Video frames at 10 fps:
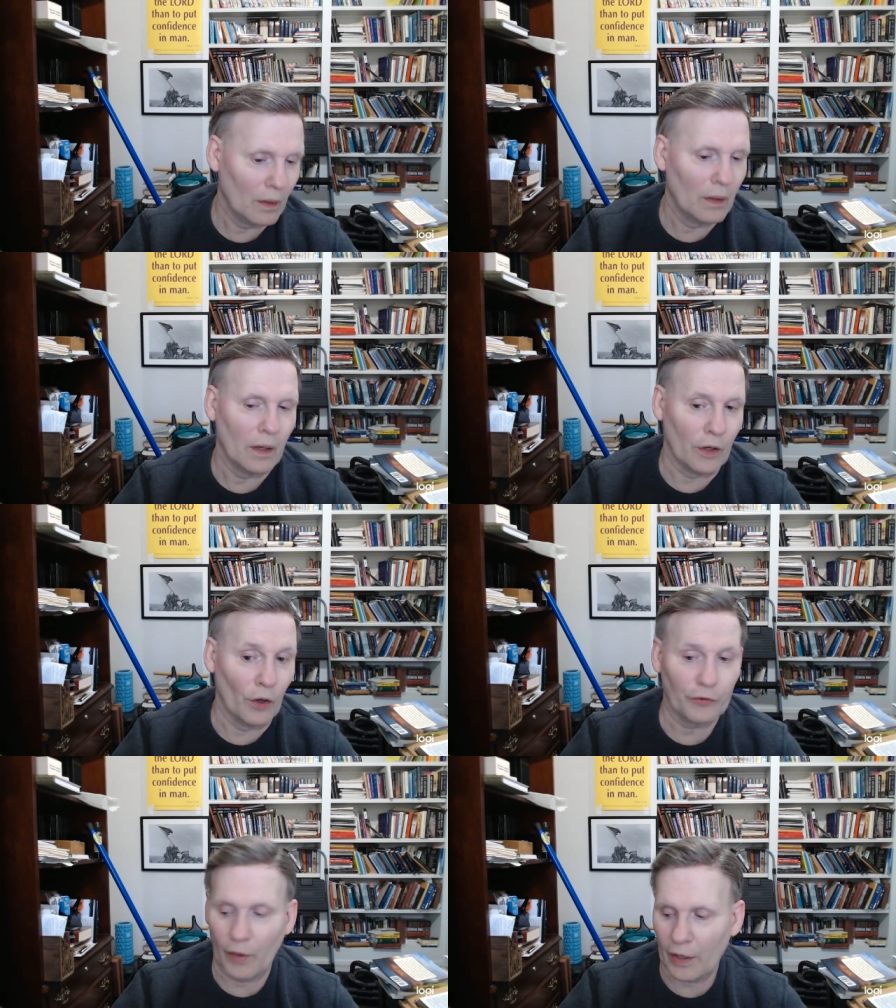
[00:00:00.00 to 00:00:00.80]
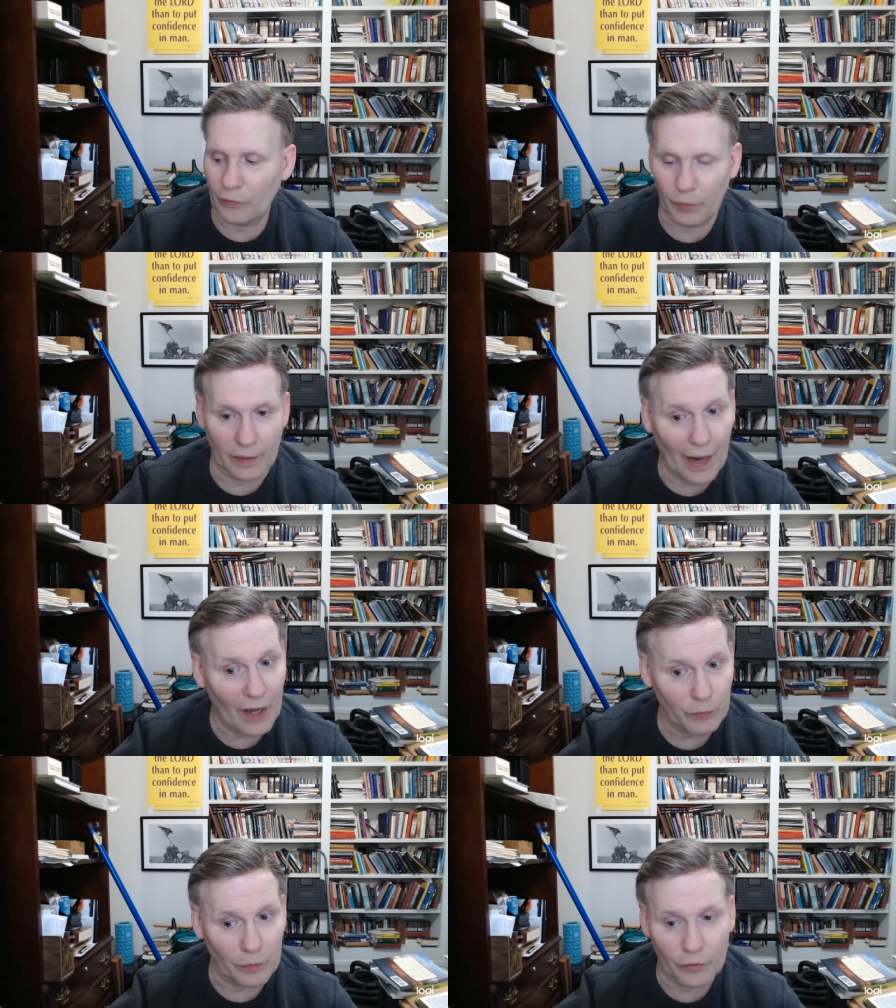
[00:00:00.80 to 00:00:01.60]
He also has with the
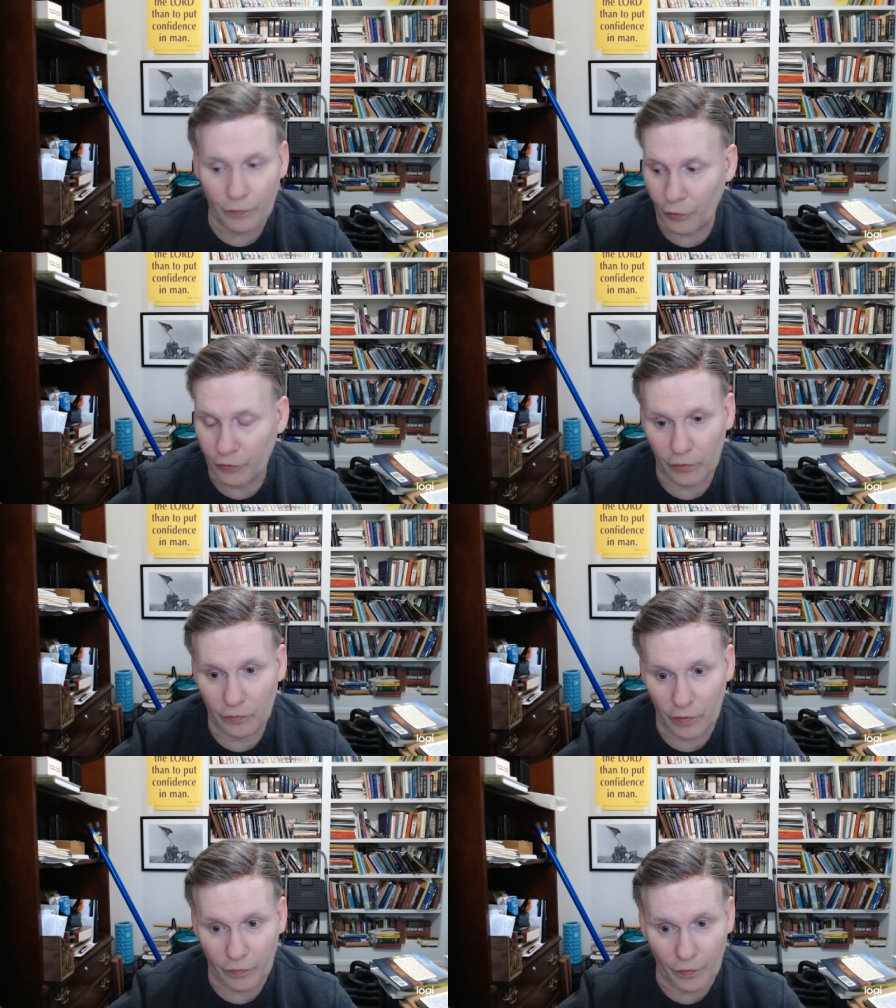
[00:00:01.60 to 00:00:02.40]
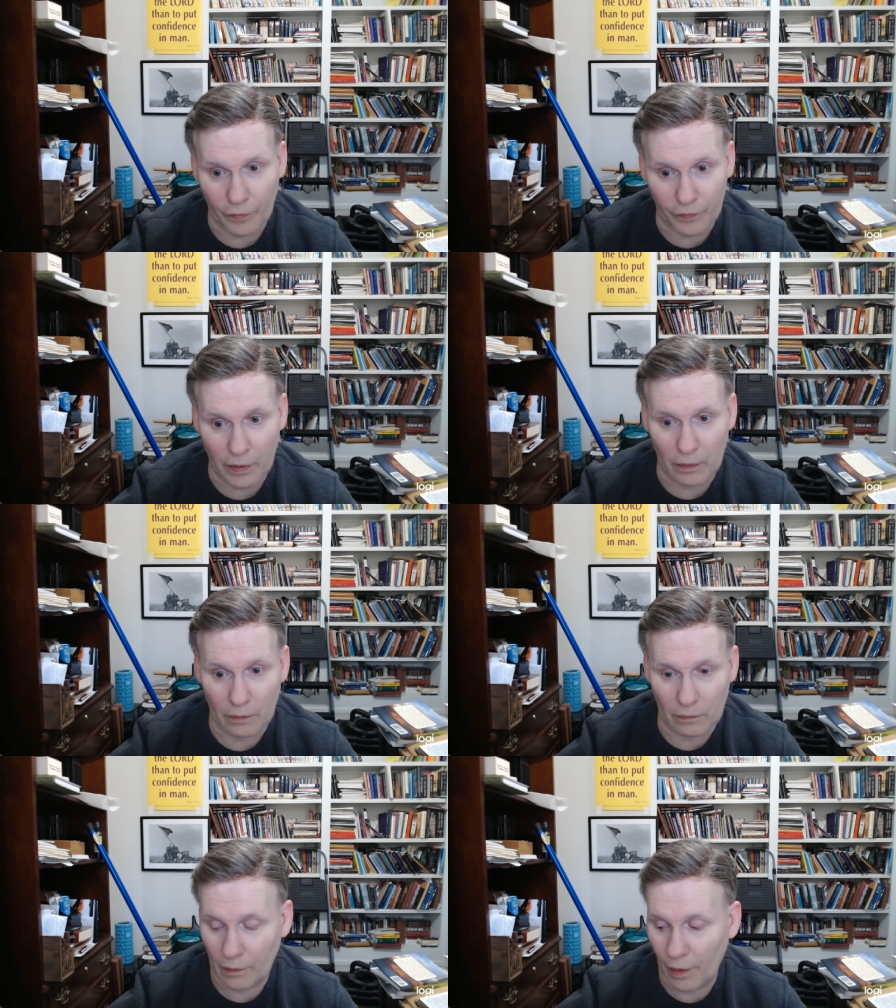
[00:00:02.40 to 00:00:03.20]
gospel is 1 Corinthians 15,
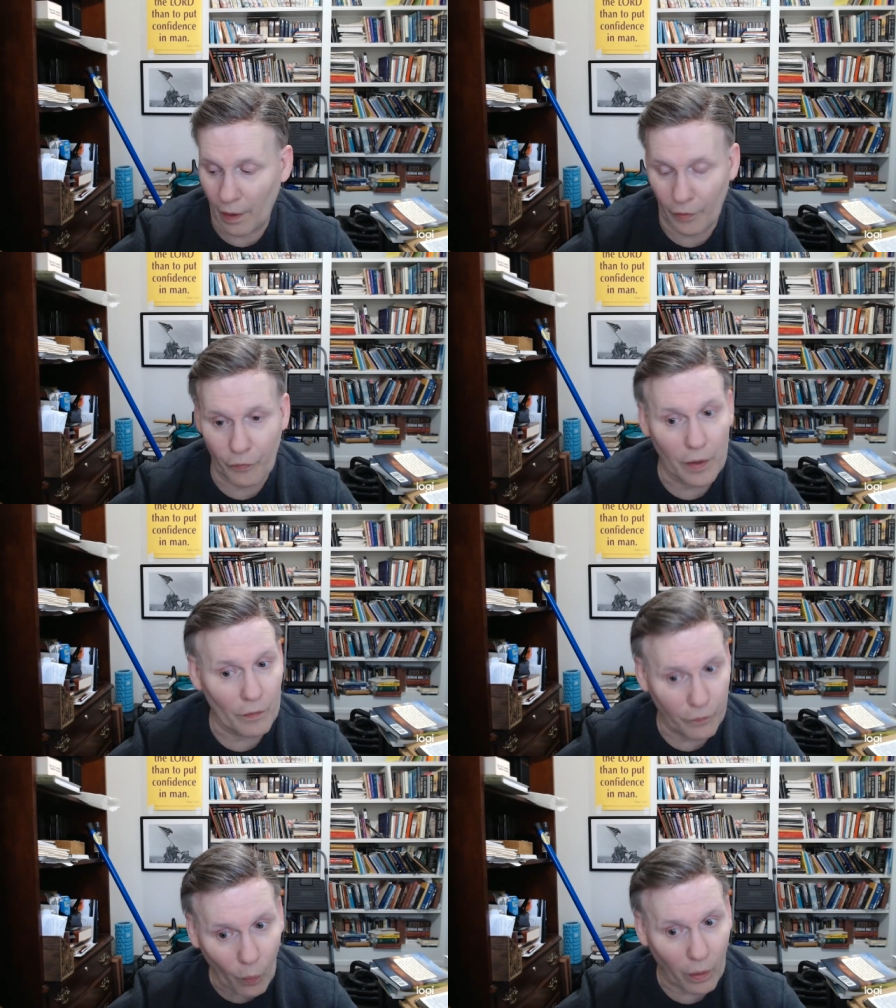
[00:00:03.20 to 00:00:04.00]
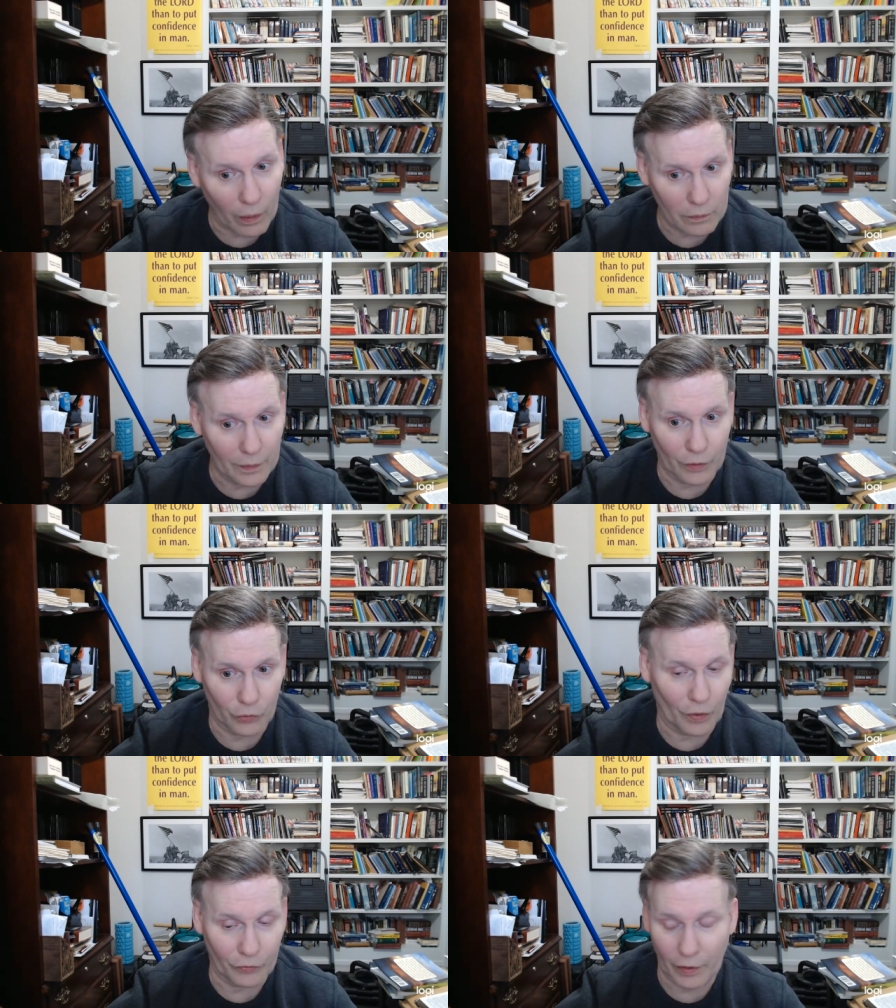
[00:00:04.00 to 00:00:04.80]
uh, 3 and 4,
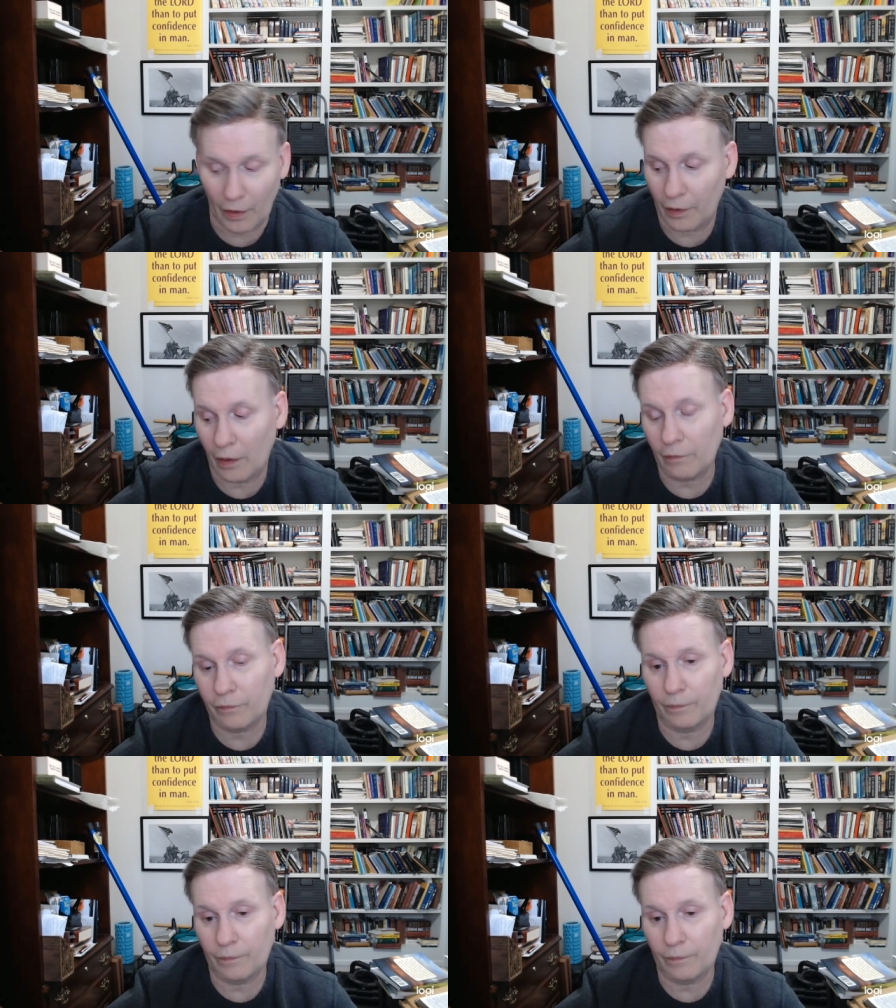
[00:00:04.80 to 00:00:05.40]
interestingly enough.